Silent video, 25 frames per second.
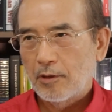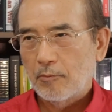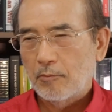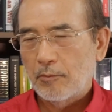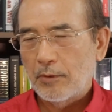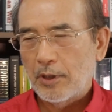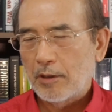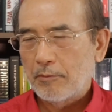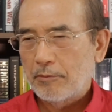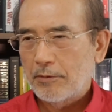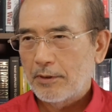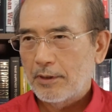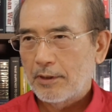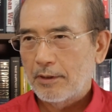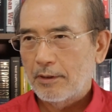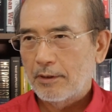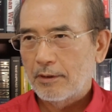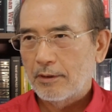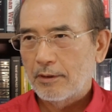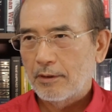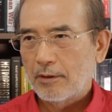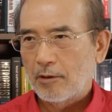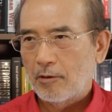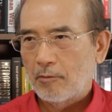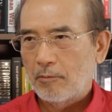
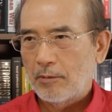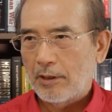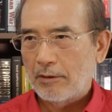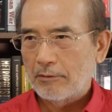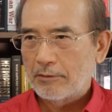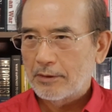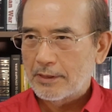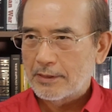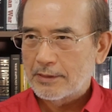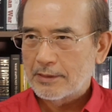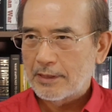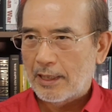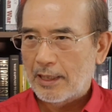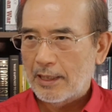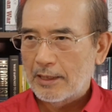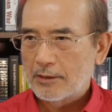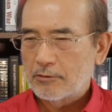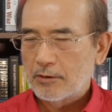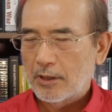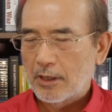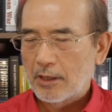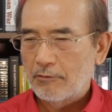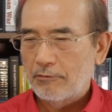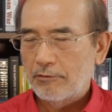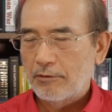maybe about the
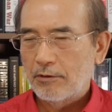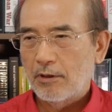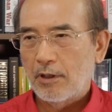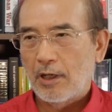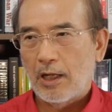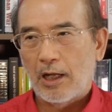size or even